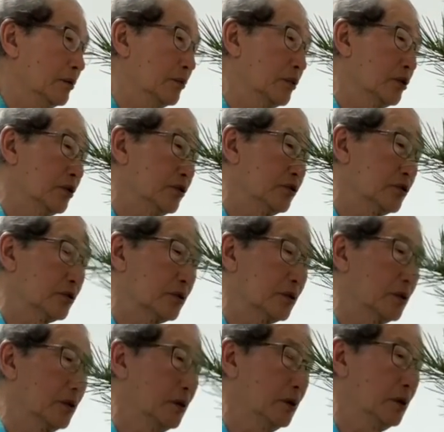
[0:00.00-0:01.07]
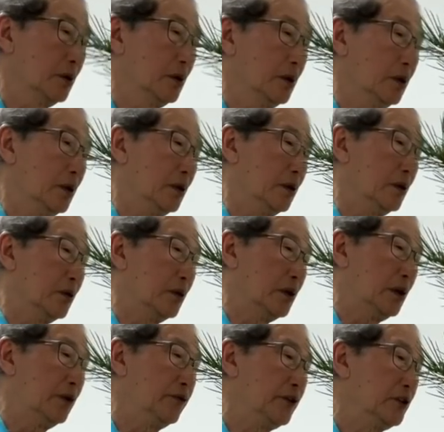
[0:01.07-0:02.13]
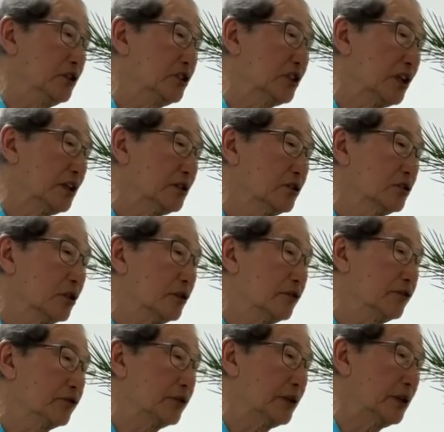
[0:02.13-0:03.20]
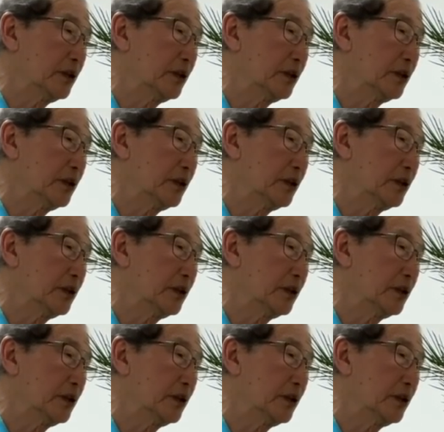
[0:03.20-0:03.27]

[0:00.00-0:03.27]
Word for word: Because if it starts off